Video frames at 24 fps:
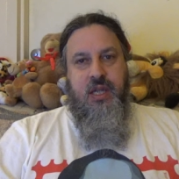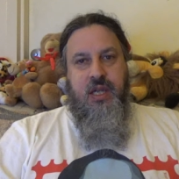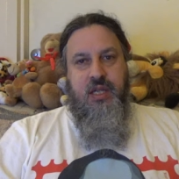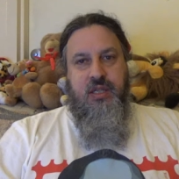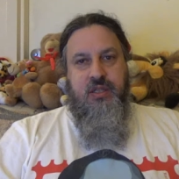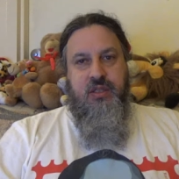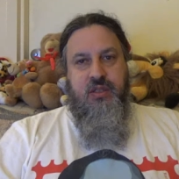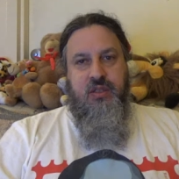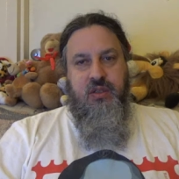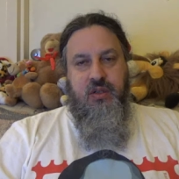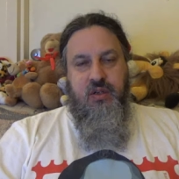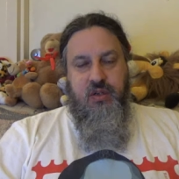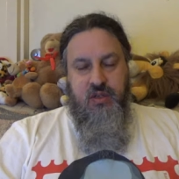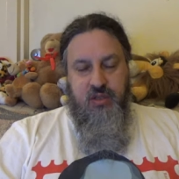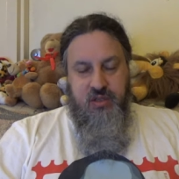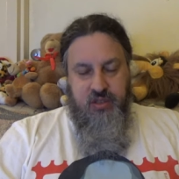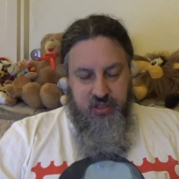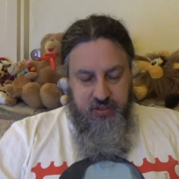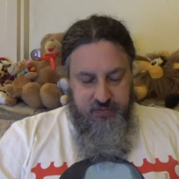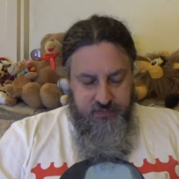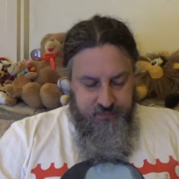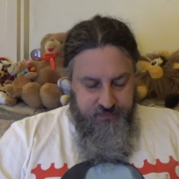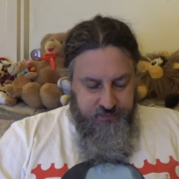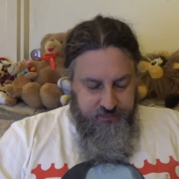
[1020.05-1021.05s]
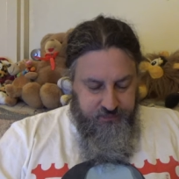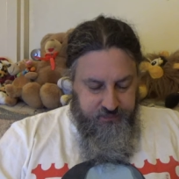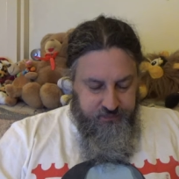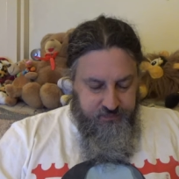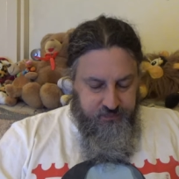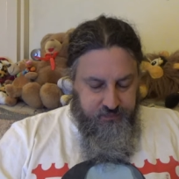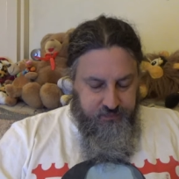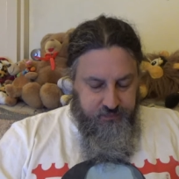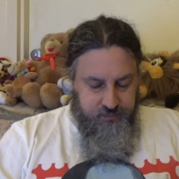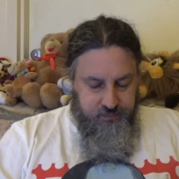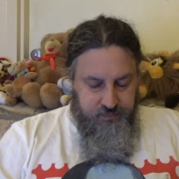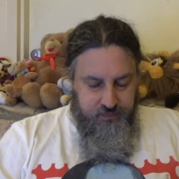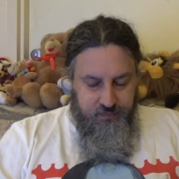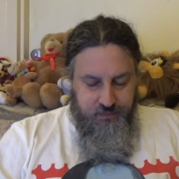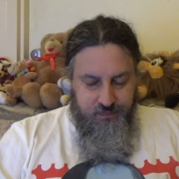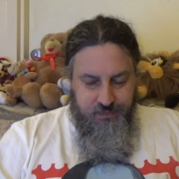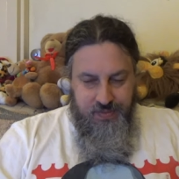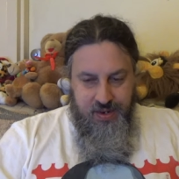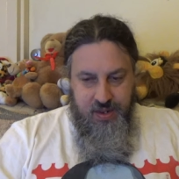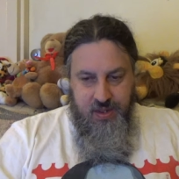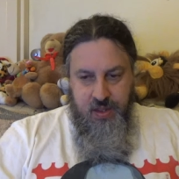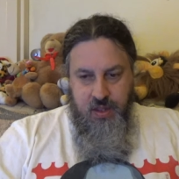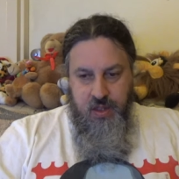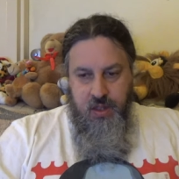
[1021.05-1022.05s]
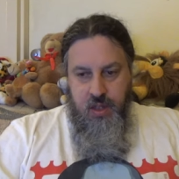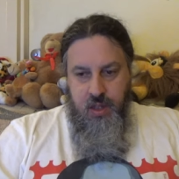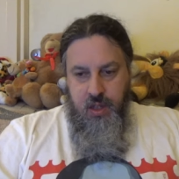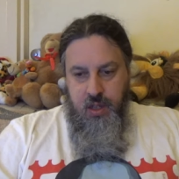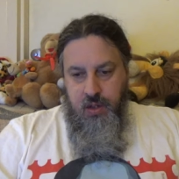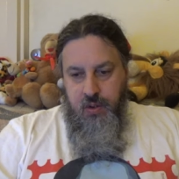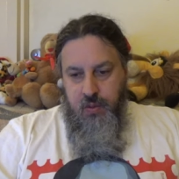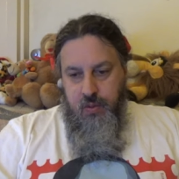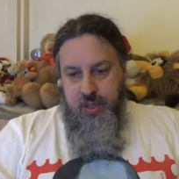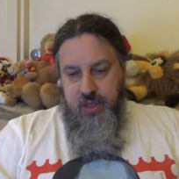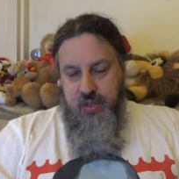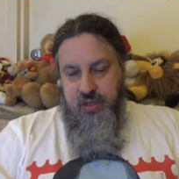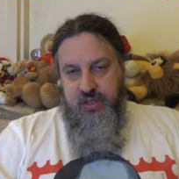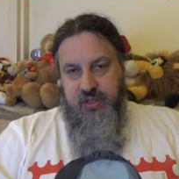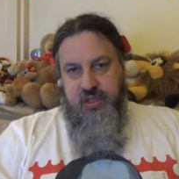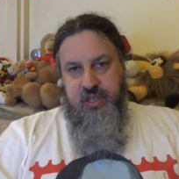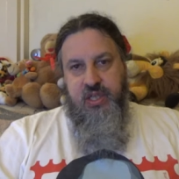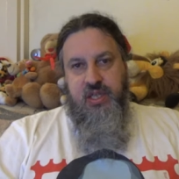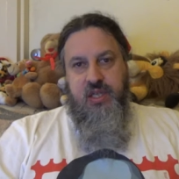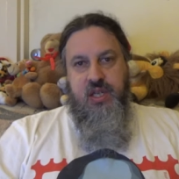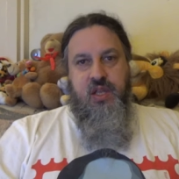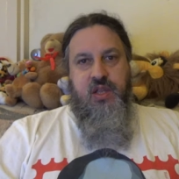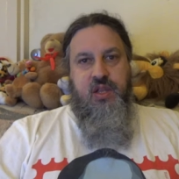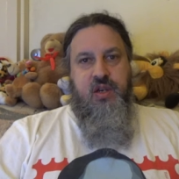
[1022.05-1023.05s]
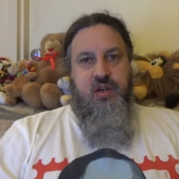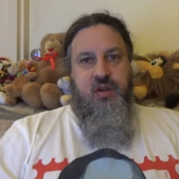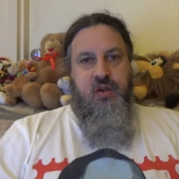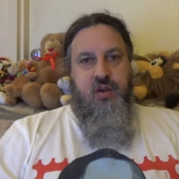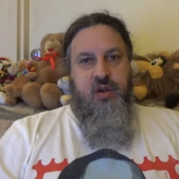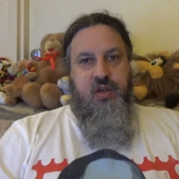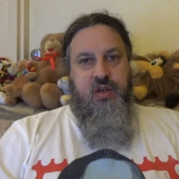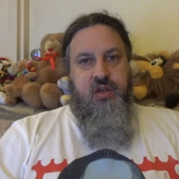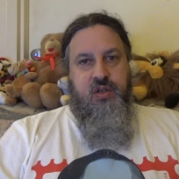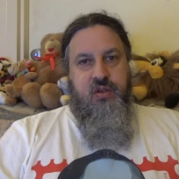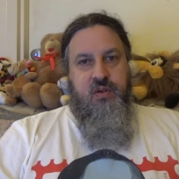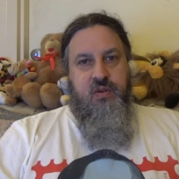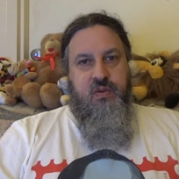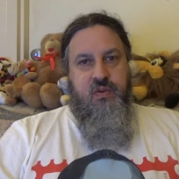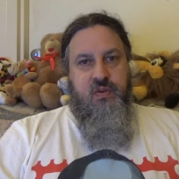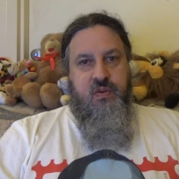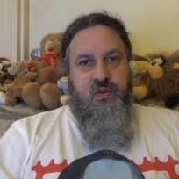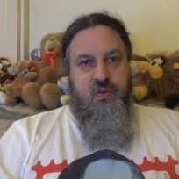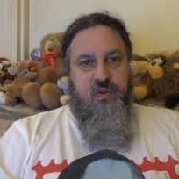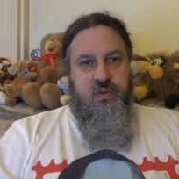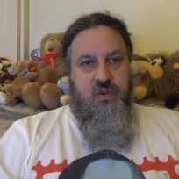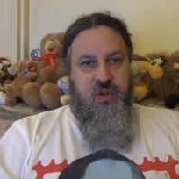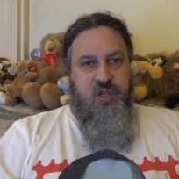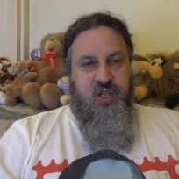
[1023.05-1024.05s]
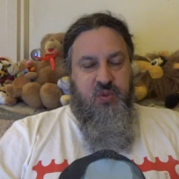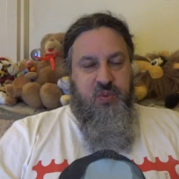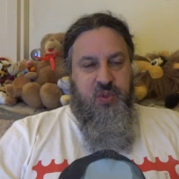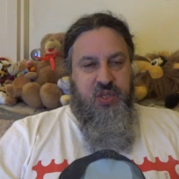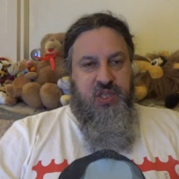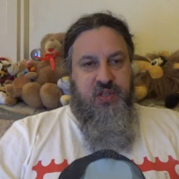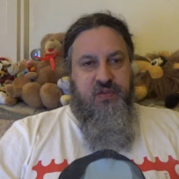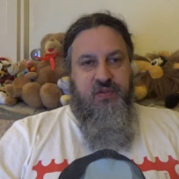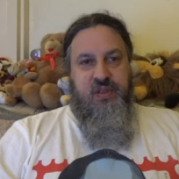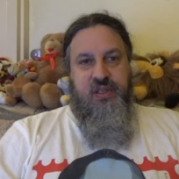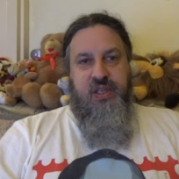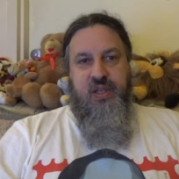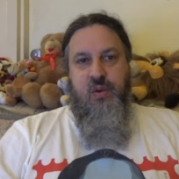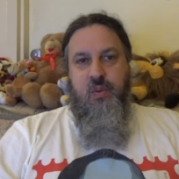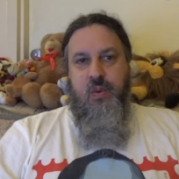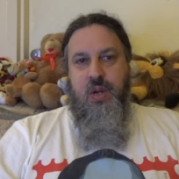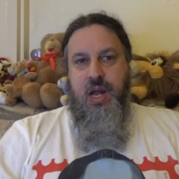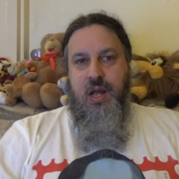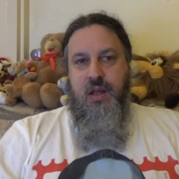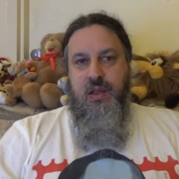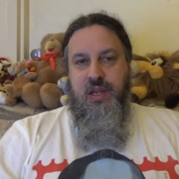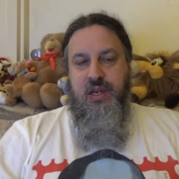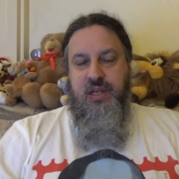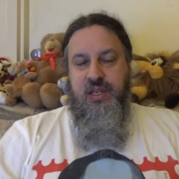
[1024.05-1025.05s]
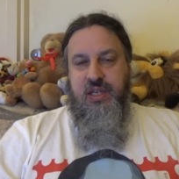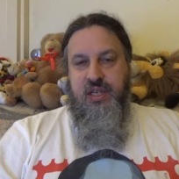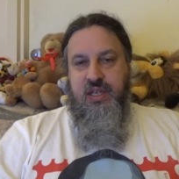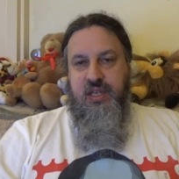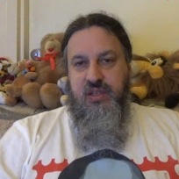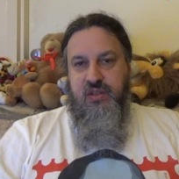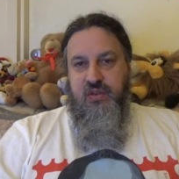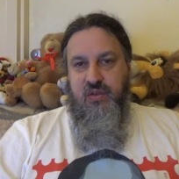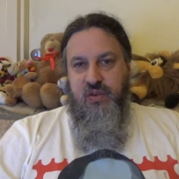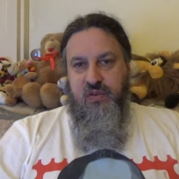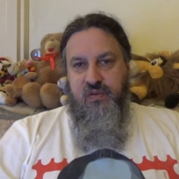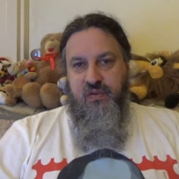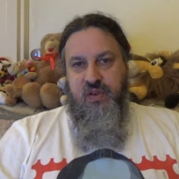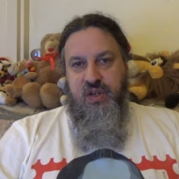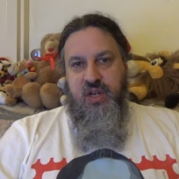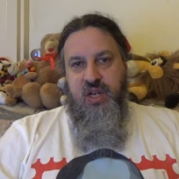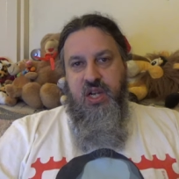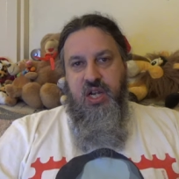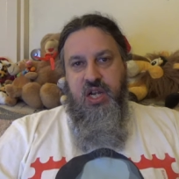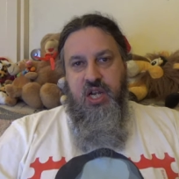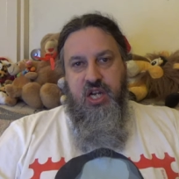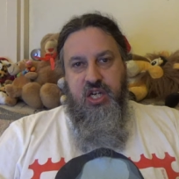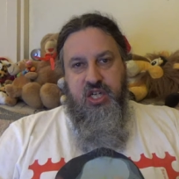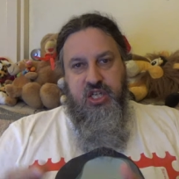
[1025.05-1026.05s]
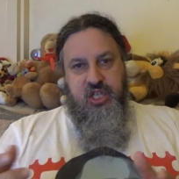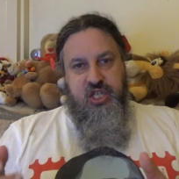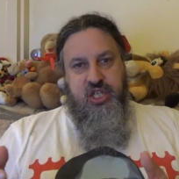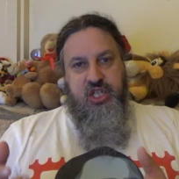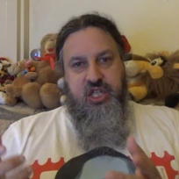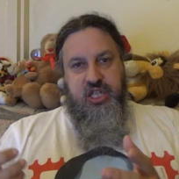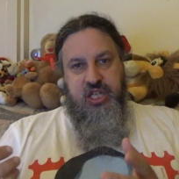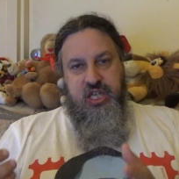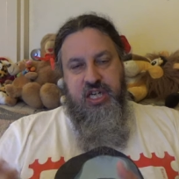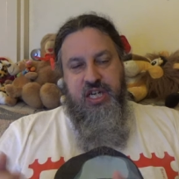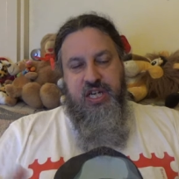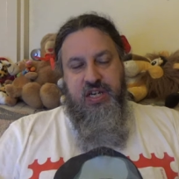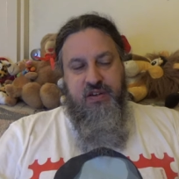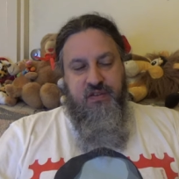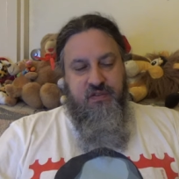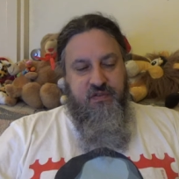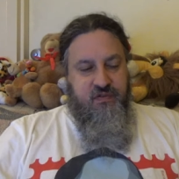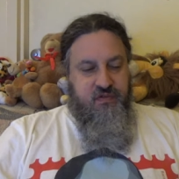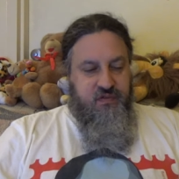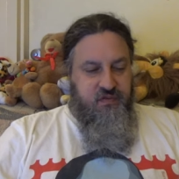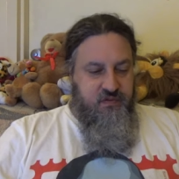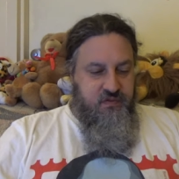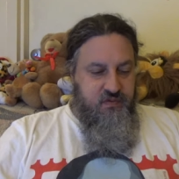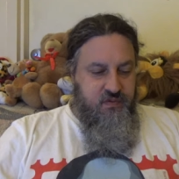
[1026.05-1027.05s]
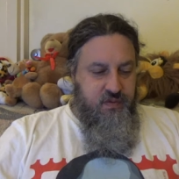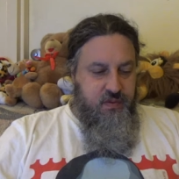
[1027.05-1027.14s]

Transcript: us nerds when you see another nerd do specifically well and sort of achieve